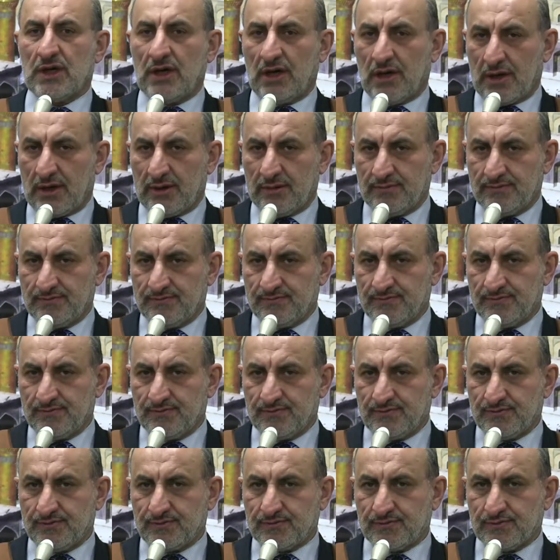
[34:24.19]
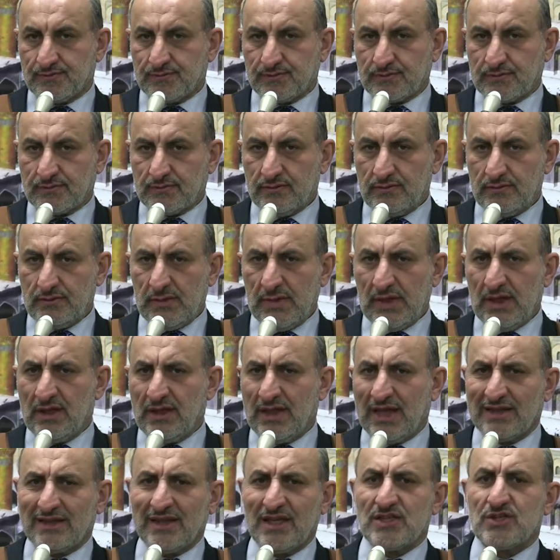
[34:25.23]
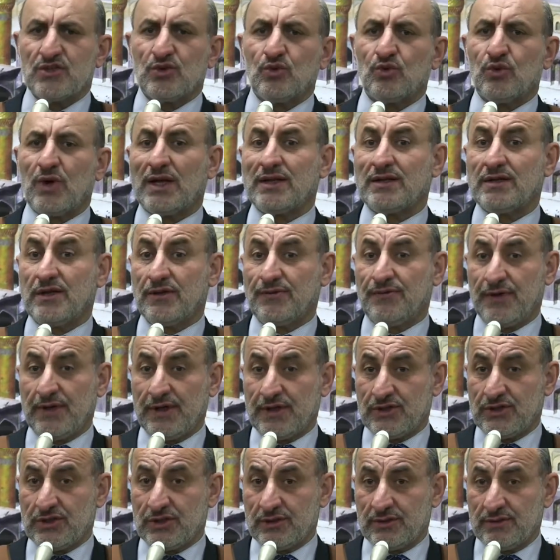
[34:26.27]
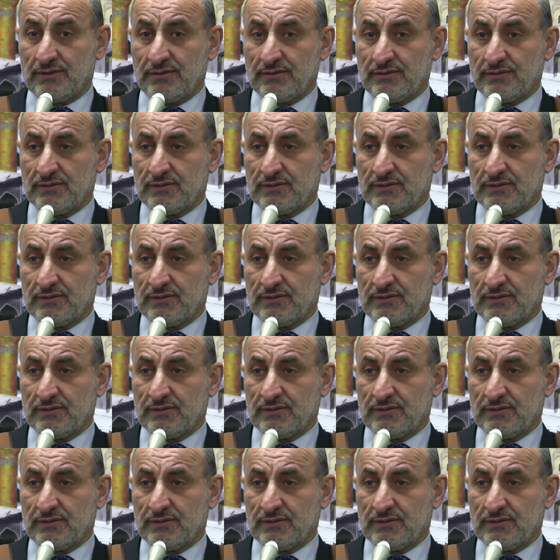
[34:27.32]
haram, that is one definition.